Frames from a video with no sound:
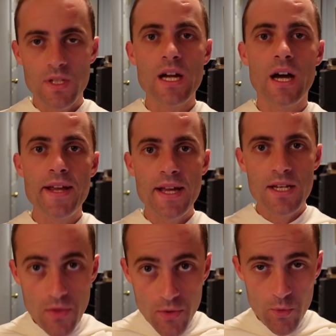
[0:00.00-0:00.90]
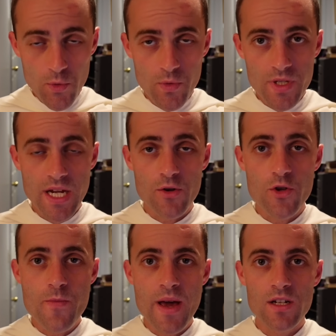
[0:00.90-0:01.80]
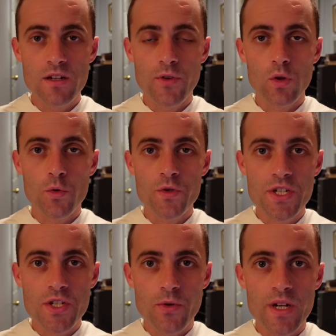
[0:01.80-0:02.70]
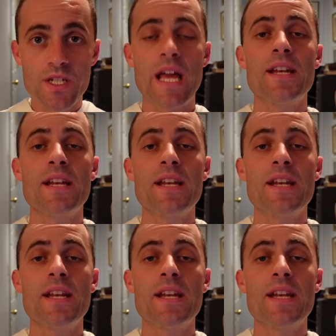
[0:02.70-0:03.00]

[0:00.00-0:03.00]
the Godhead through the sacred humanity of our Lord Jesus Christ